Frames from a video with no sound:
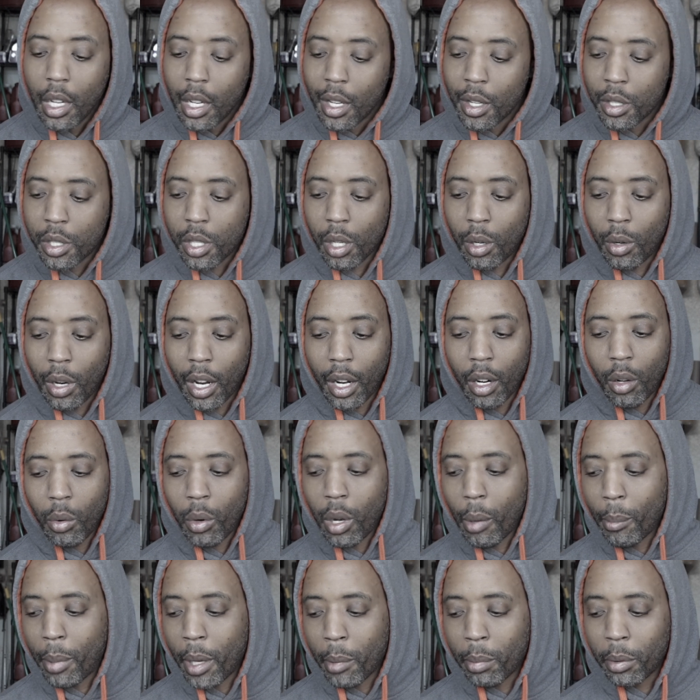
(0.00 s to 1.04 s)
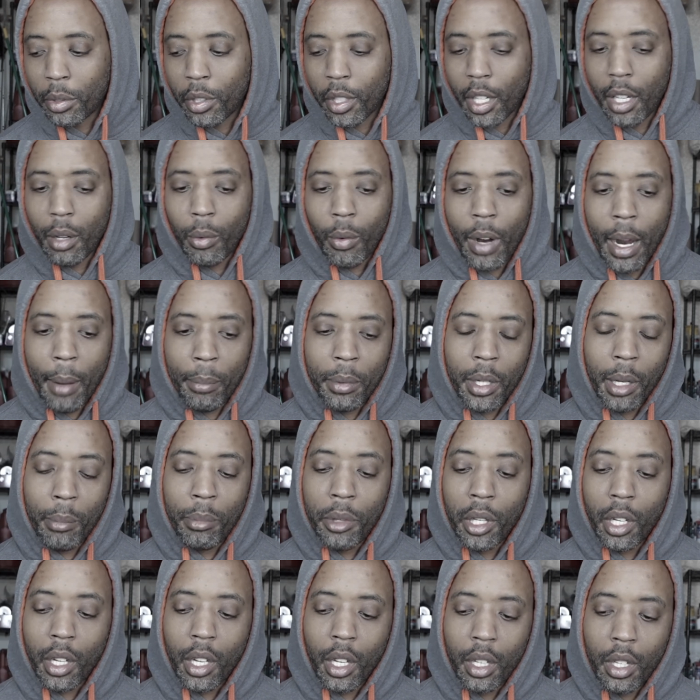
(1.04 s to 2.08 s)
So I don't want people to get wrapped up
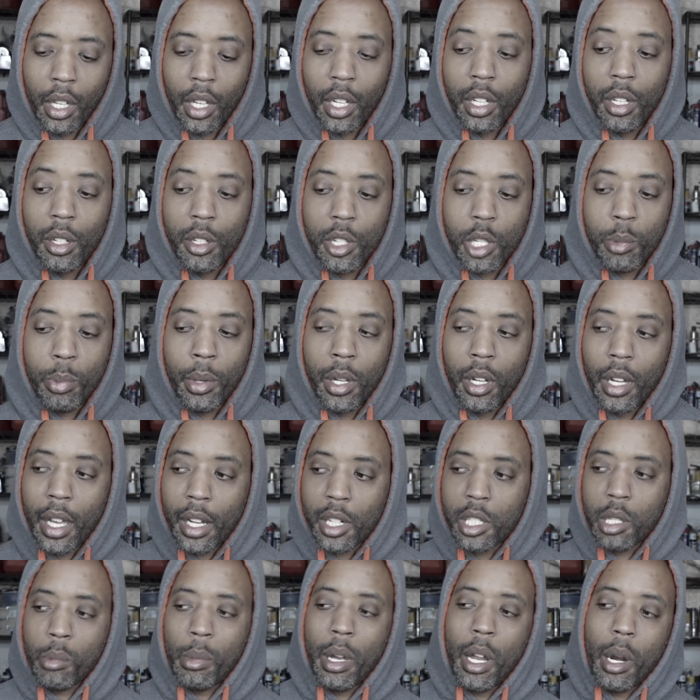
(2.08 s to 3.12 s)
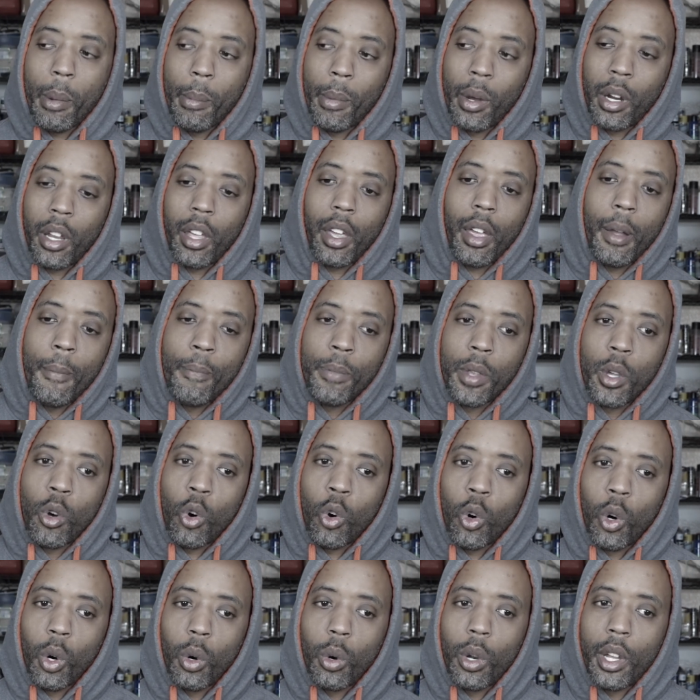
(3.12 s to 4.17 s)
thinking they need to spend X amount of money,
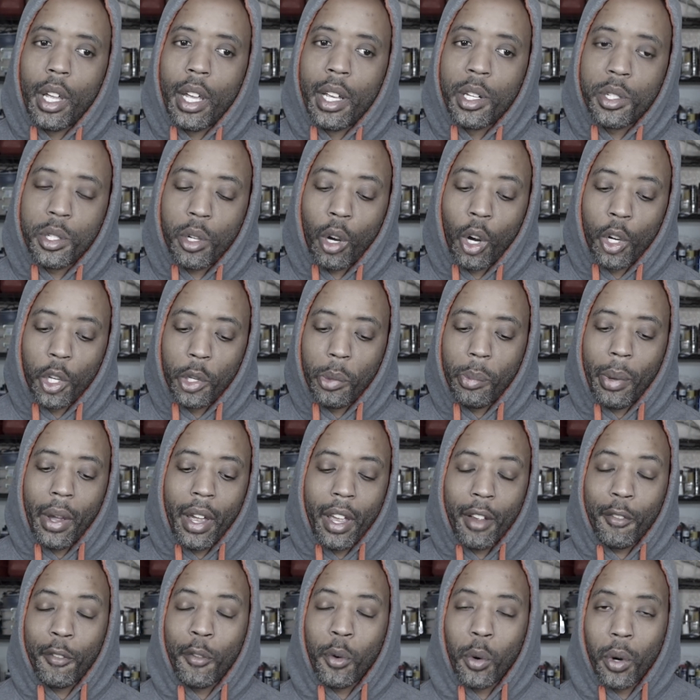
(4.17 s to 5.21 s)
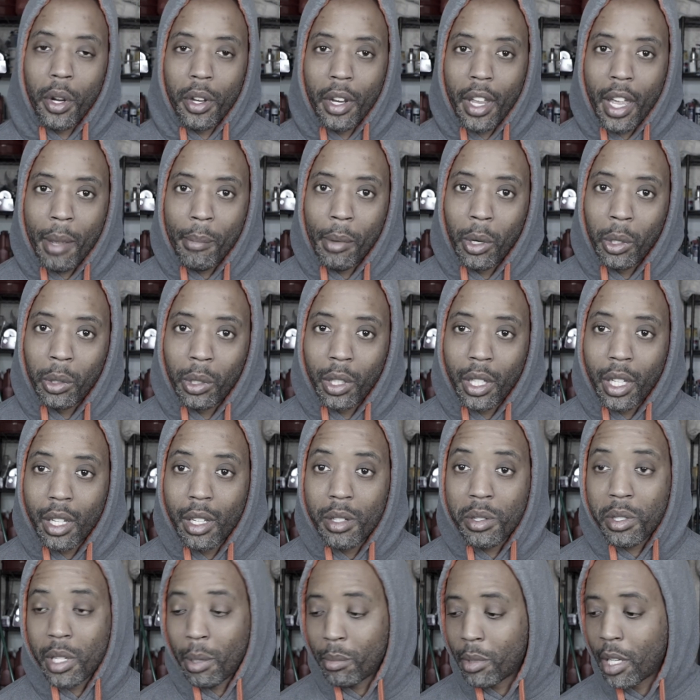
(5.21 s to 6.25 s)
or are you paying for a name only?
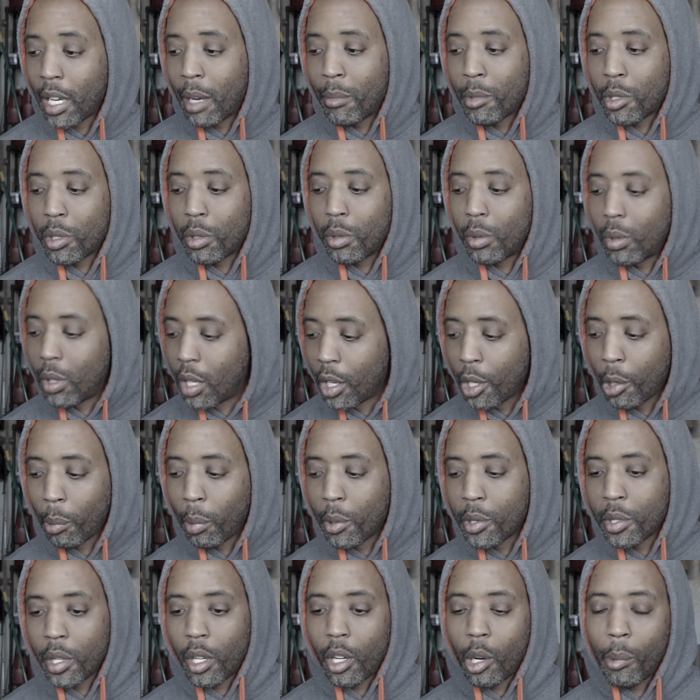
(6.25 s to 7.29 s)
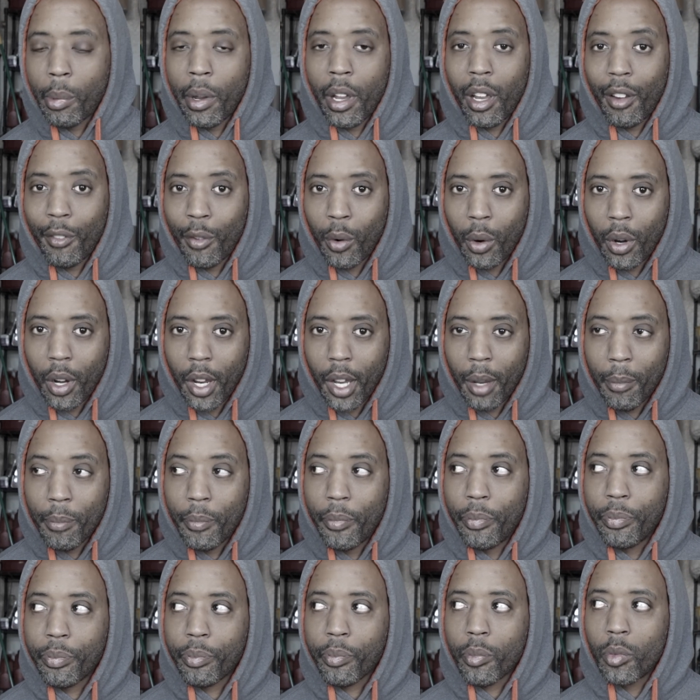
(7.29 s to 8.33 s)
Sometimes you 100% are paying for a name,
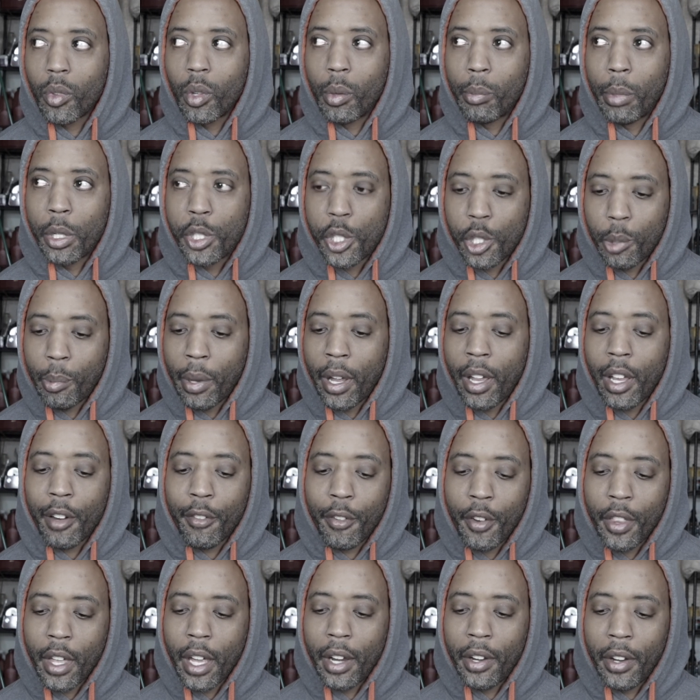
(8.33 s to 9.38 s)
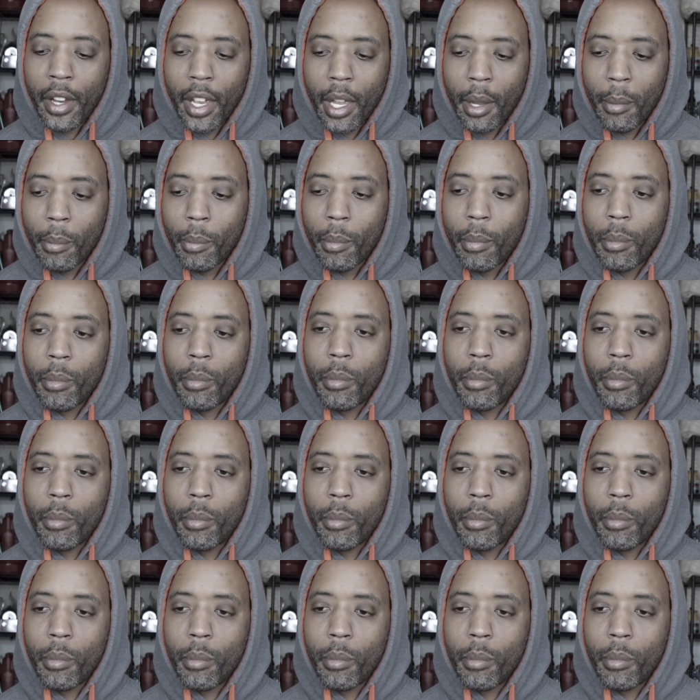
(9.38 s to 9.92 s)
but you're paying for that name